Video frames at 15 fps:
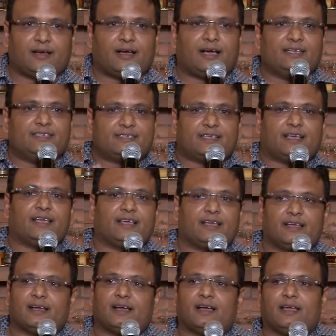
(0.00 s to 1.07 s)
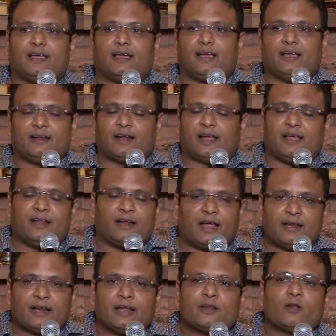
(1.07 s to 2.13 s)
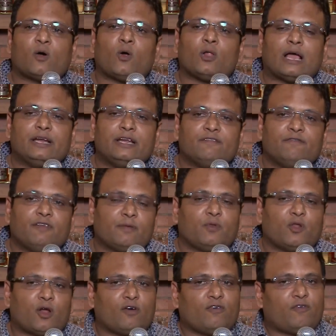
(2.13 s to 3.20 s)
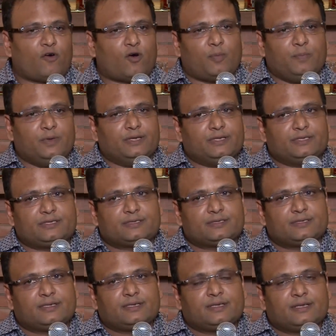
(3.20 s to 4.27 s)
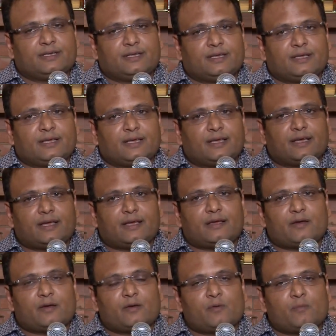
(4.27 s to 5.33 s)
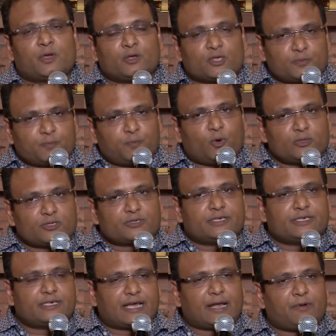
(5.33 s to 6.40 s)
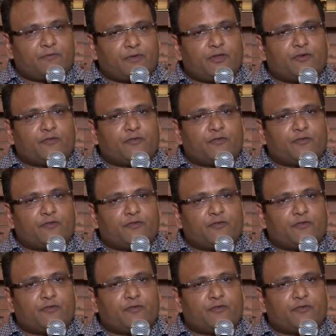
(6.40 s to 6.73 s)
I sing. I write. All, I developed a lot of hobbies. Because post-retirement, when you